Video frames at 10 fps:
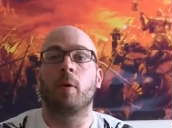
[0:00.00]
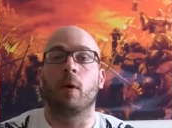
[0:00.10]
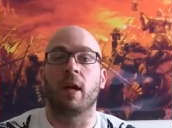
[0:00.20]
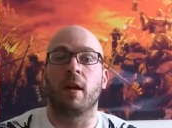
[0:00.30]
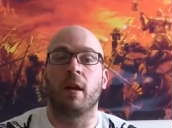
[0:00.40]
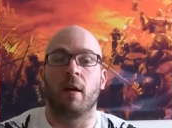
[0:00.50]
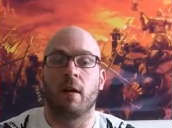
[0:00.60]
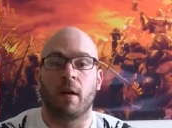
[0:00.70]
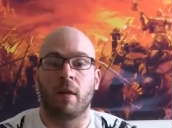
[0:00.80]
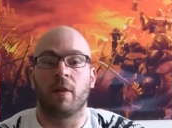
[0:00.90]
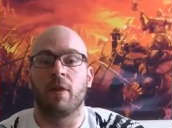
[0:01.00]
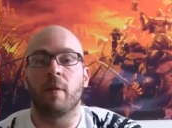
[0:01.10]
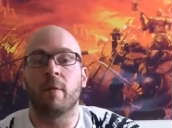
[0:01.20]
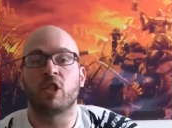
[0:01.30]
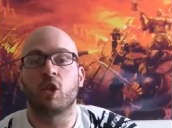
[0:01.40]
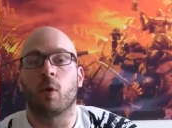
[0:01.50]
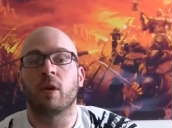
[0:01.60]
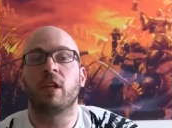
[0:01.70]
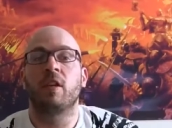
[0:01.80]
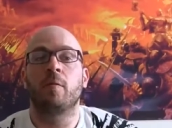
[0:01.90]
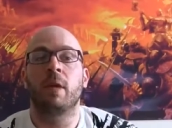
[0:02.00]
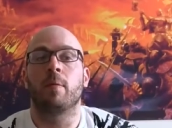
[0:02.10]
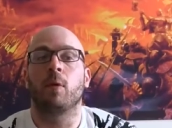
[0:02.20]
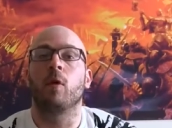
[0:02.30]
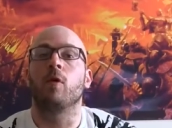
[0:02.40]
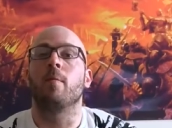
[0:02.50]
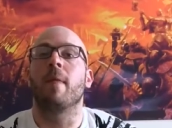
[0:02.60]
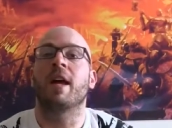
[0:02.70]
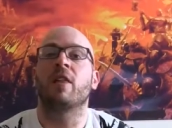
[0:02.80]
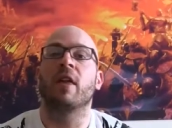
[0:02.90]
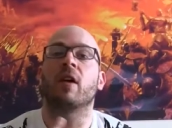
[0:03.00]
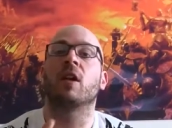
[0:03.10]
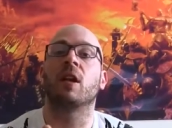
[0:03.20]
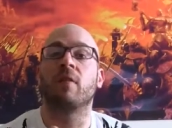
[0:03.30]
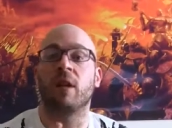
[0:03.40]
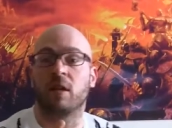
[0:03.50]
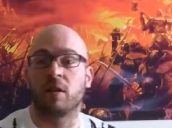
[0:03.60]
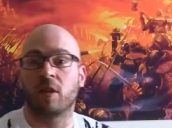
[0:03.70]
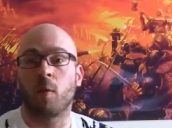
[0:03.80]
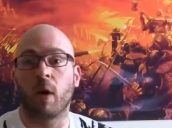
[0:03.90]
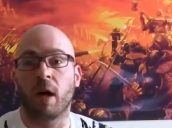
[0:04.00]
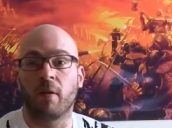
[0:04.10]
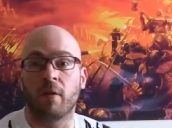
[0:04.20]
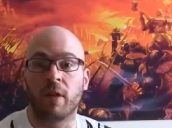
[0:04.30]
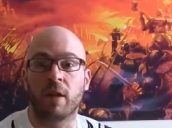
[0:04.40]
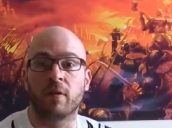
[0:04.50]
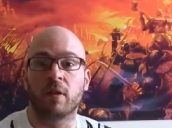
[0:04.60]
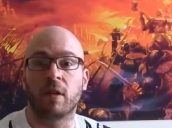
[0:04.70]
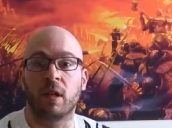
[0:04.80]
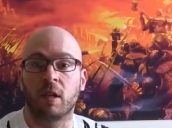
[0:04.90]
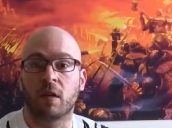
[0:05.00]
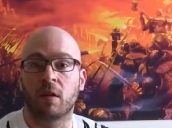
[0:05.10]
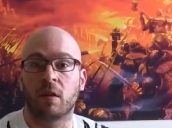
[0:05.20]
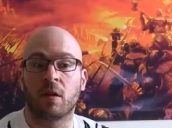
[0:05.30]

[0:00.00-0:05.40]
point. The majority of people who make their living in some way off of their physique